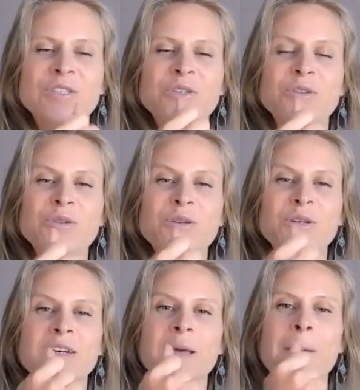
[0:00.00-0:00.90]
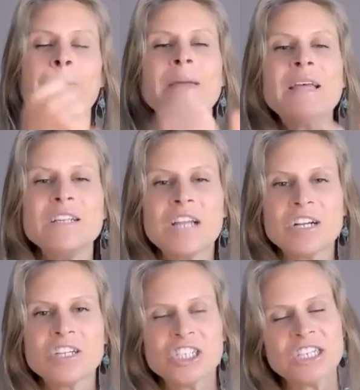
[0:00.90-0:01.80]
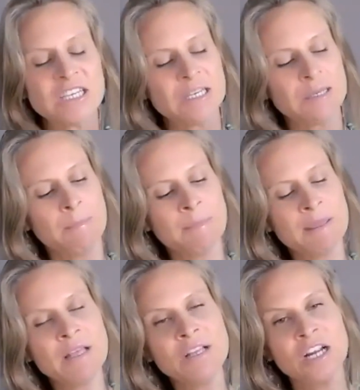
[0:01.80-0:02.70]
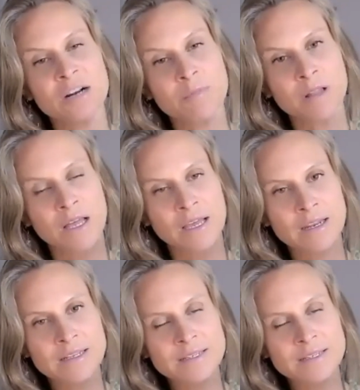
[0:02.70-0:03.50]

to build our chi, build our blood,